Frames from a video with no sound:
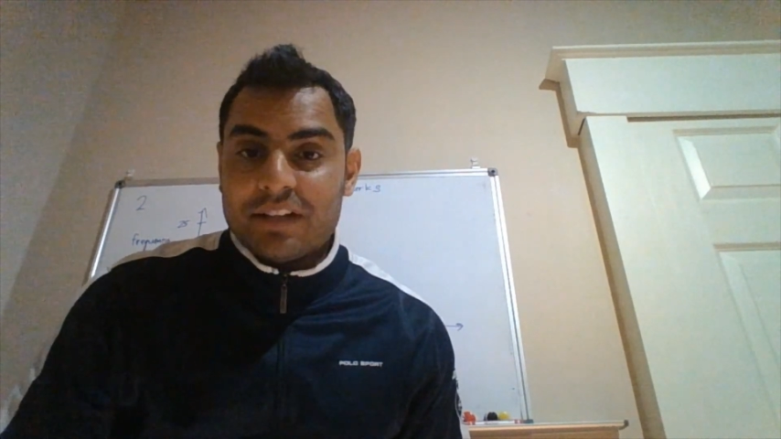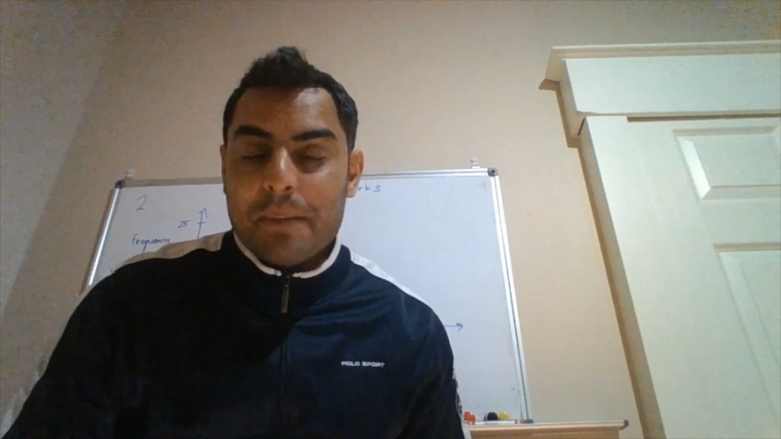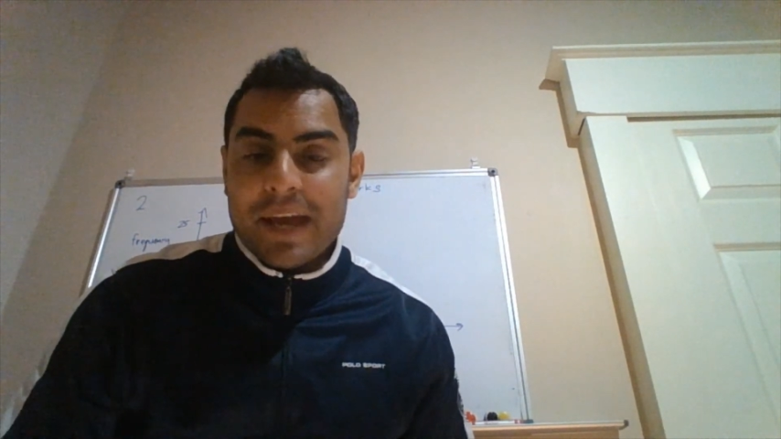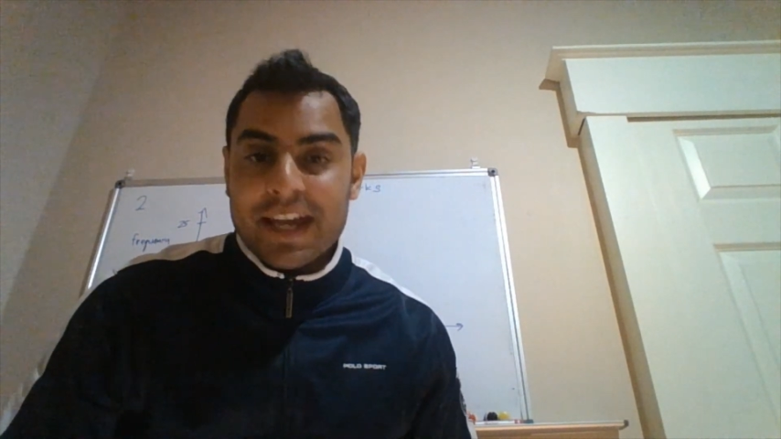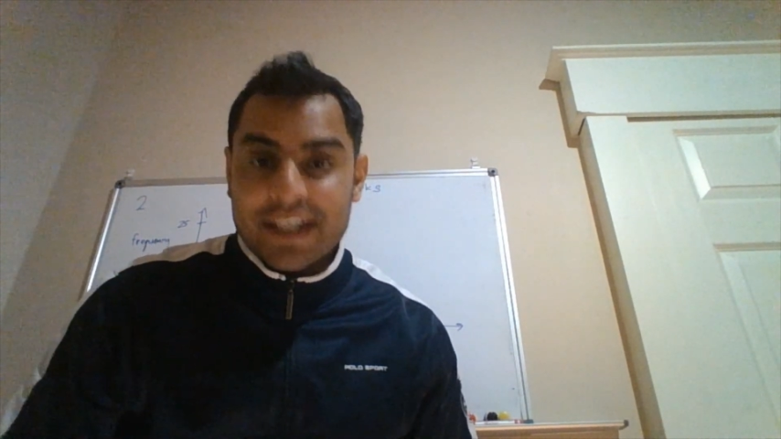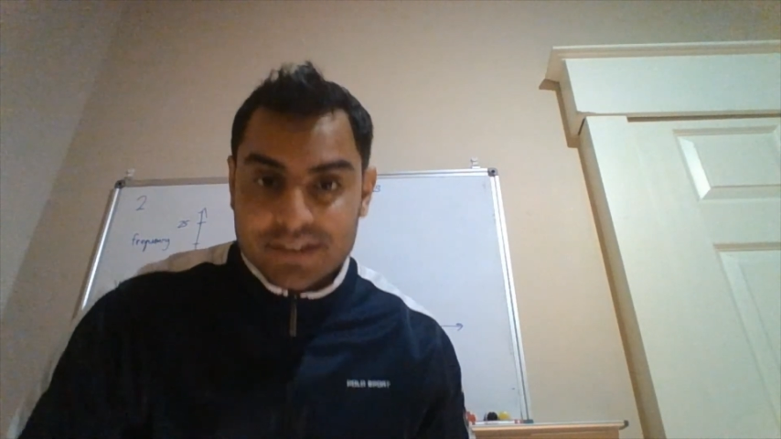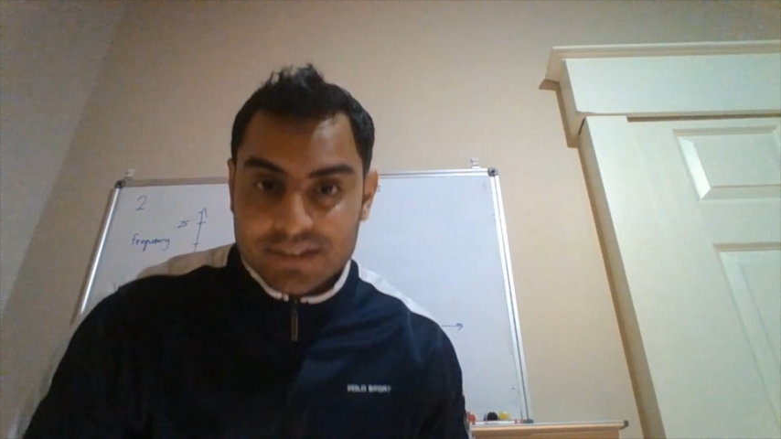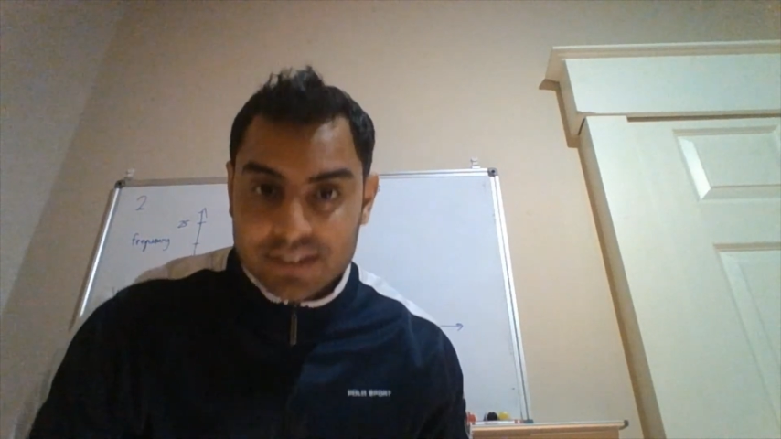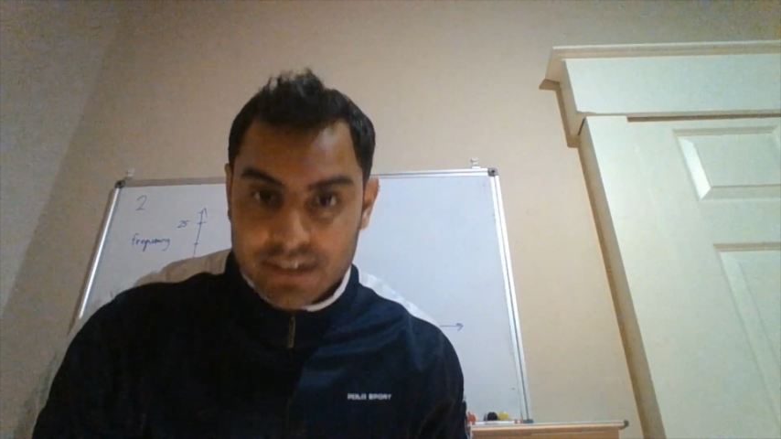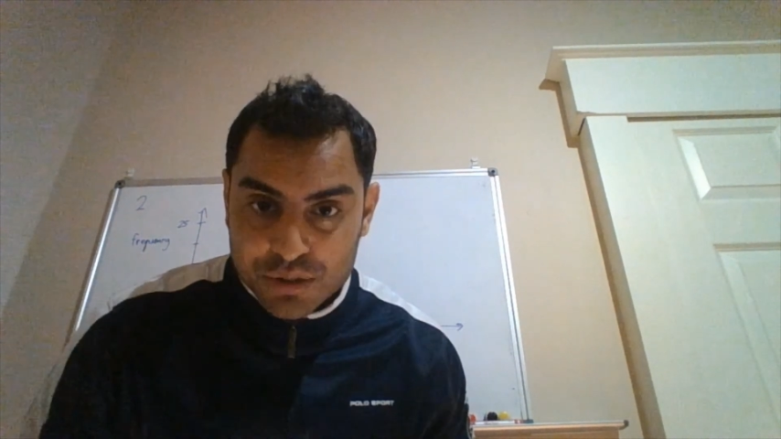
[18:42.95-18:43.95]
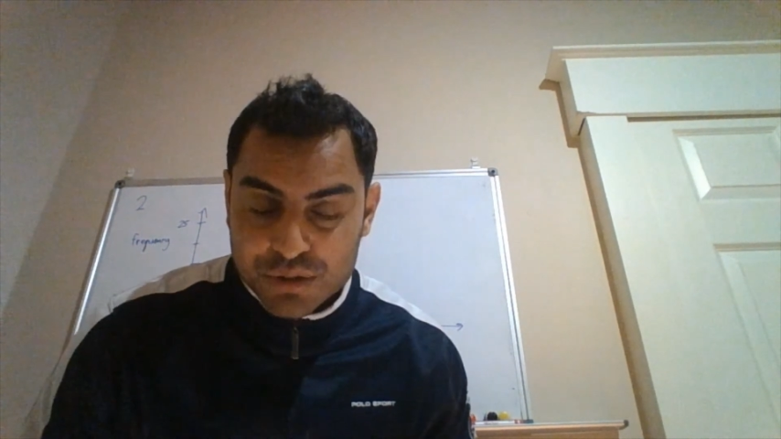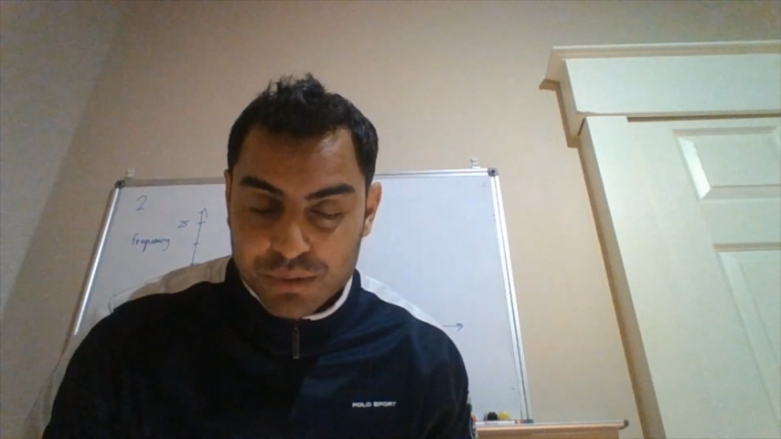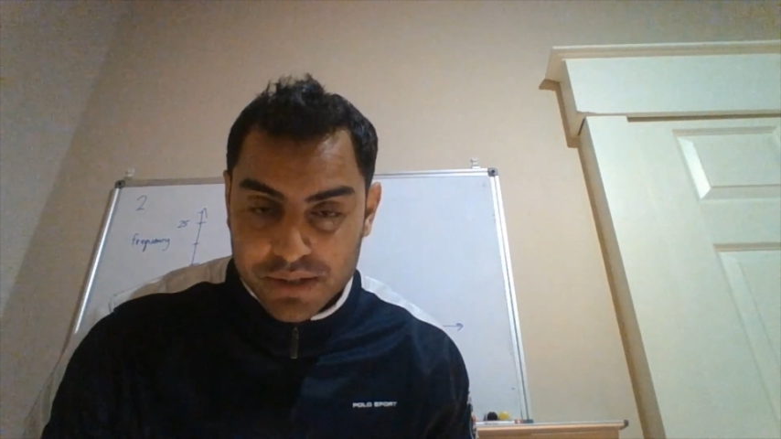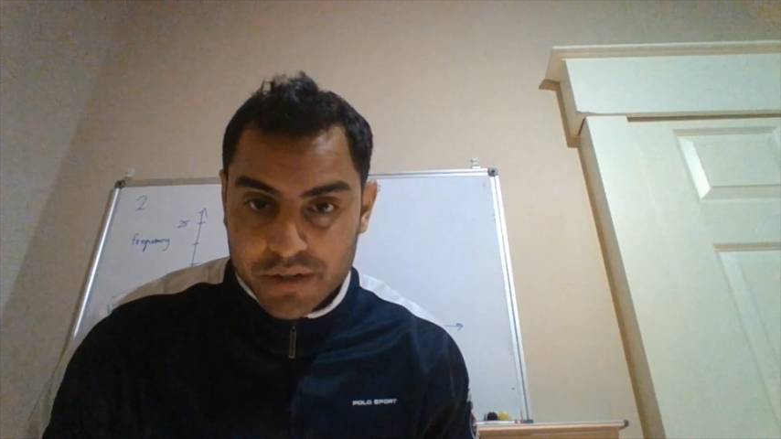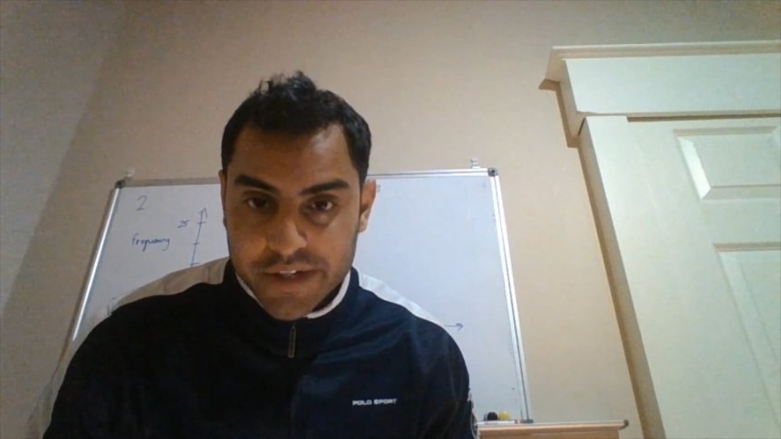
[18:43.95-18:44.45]
the pace at which we're
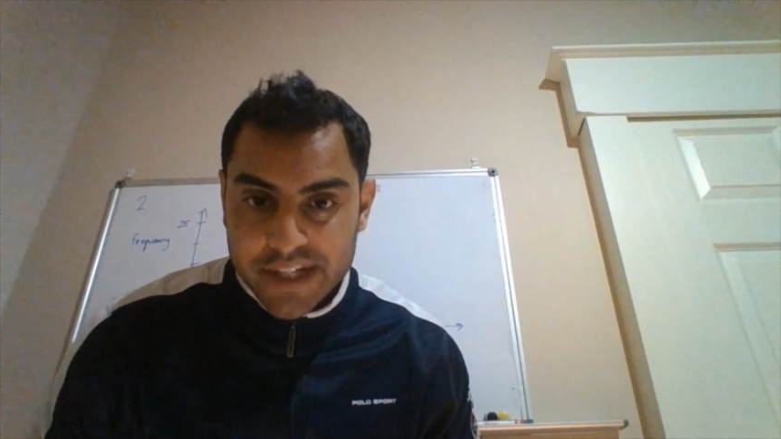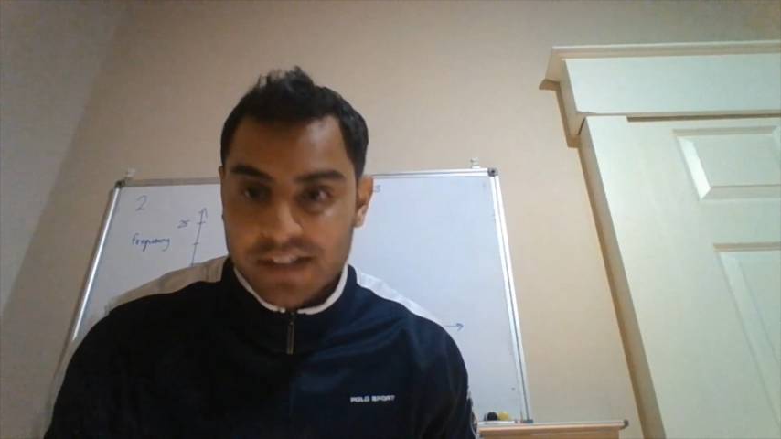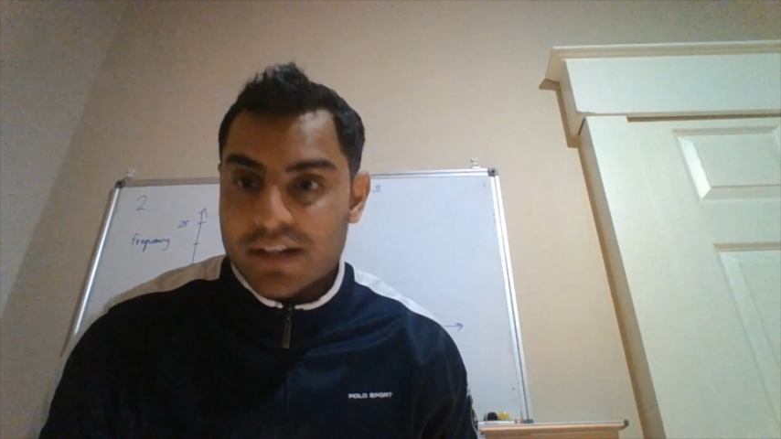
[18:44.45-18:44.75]
going.